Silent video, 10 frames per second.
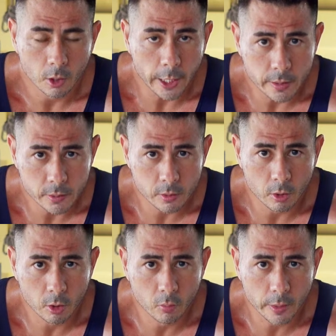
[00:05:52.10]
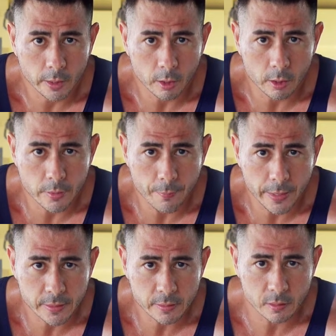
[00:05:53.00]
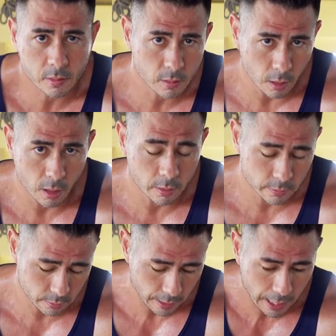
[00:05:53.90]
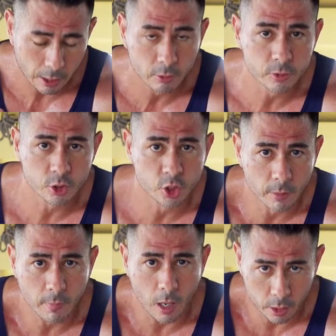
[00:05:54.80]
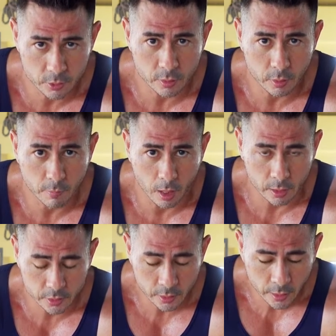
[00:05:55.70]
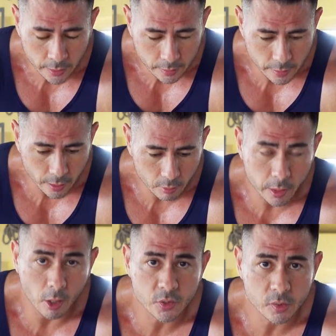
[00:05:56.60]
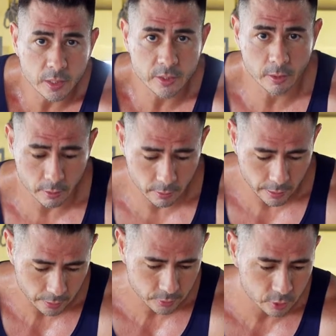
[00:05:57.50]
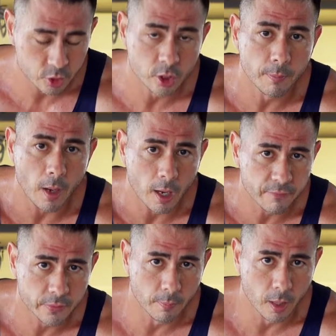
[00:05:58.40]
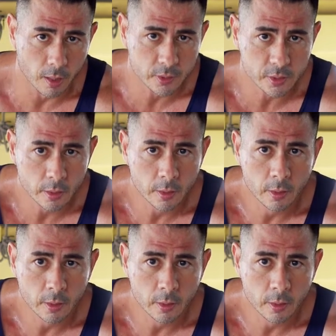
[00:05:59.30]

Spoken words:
Okay, so we learned the basics on how to jump onto the box. Now we also need to learn how to jump off the box